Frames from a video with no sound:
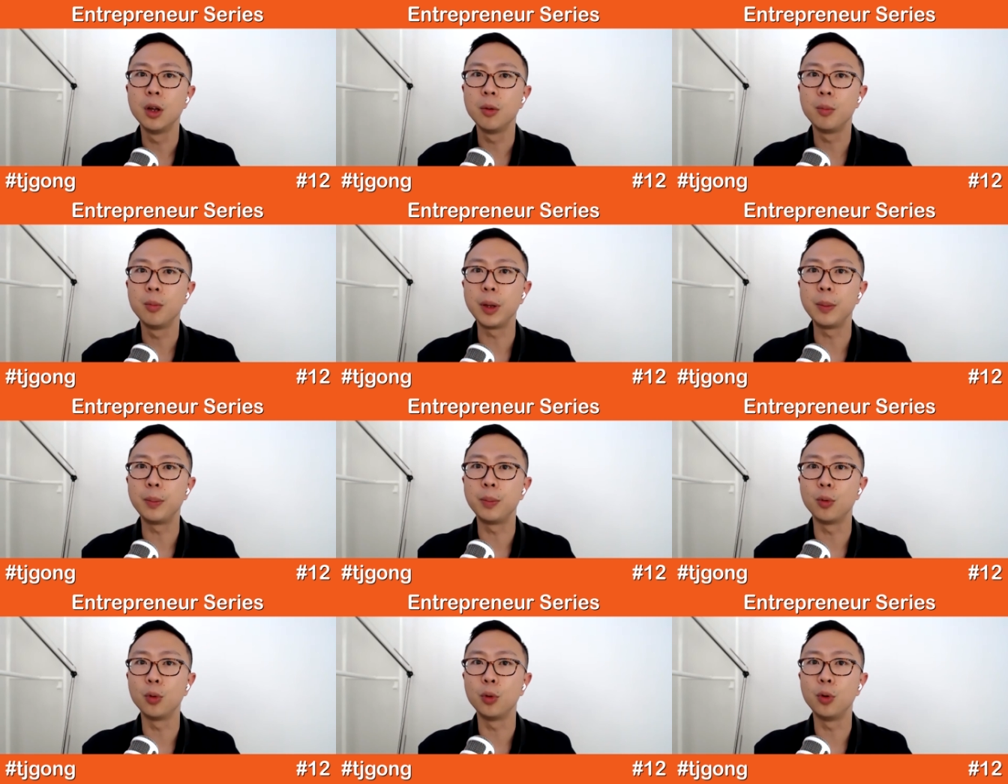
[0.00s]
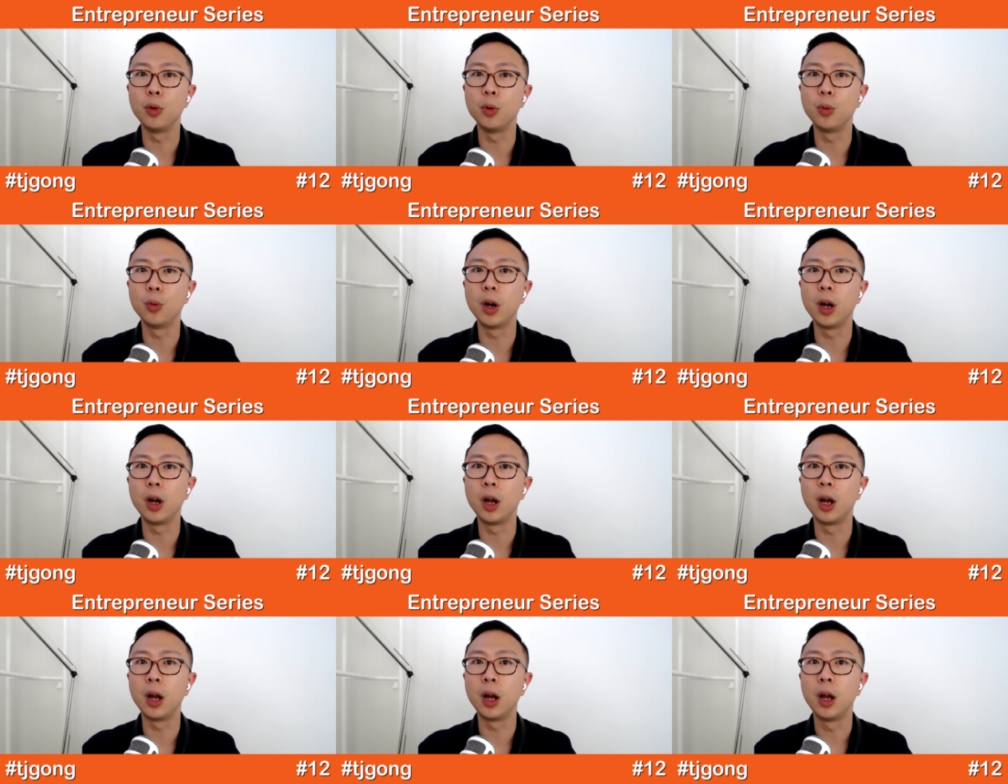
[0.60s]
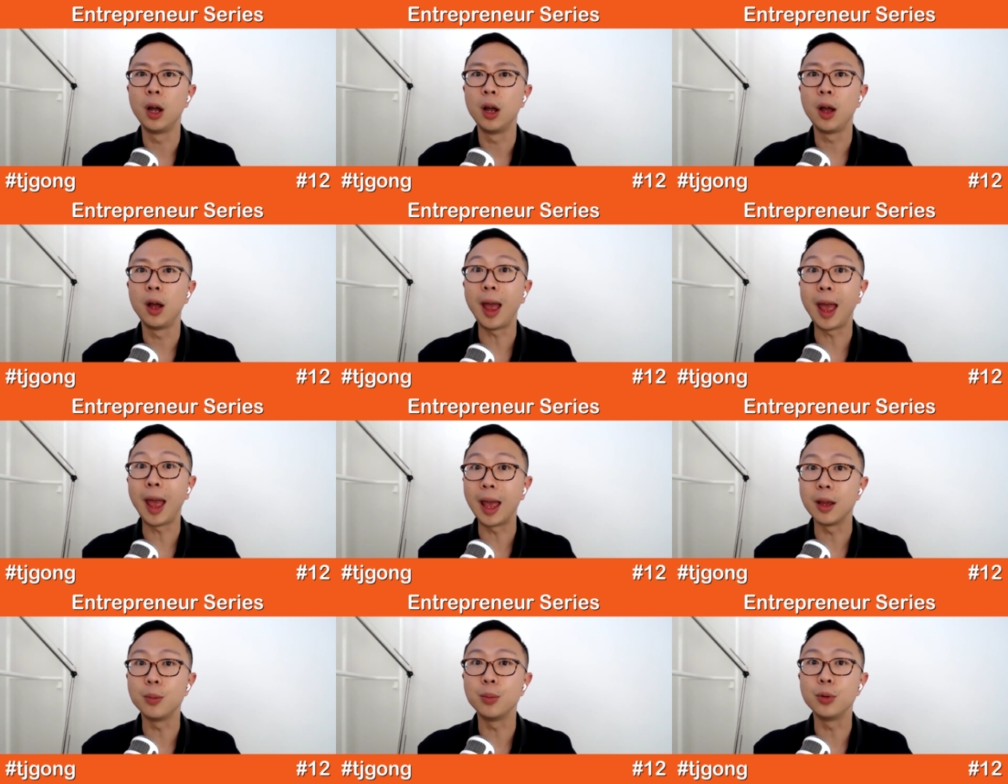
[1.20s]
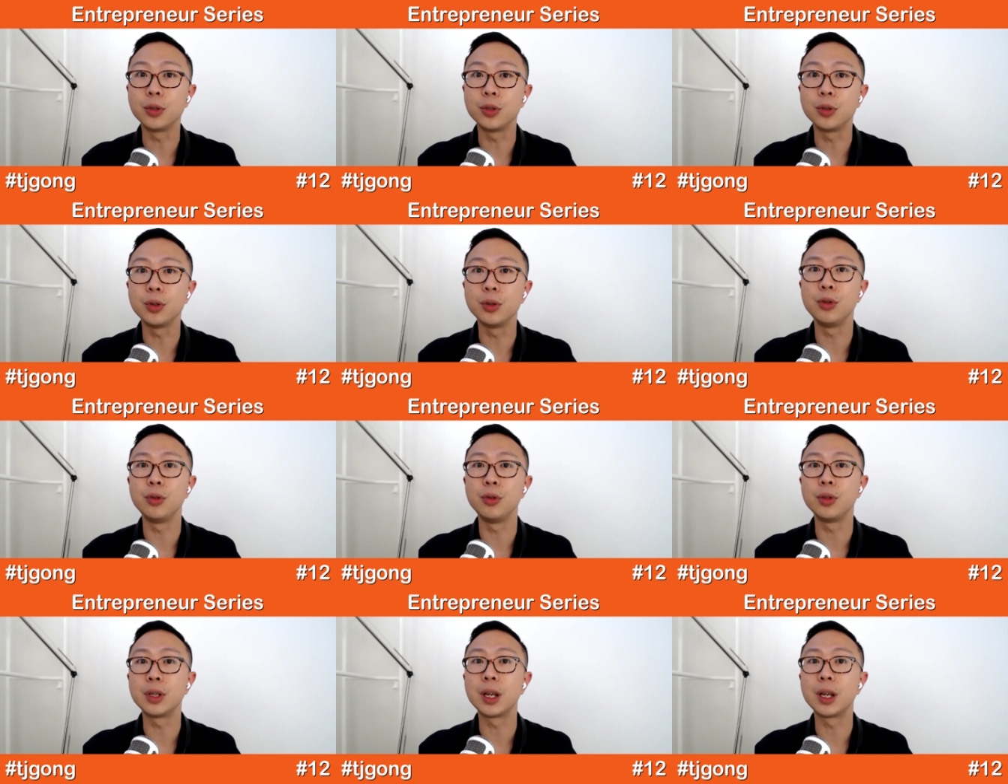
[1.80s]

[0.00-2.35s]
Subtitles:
who were able to use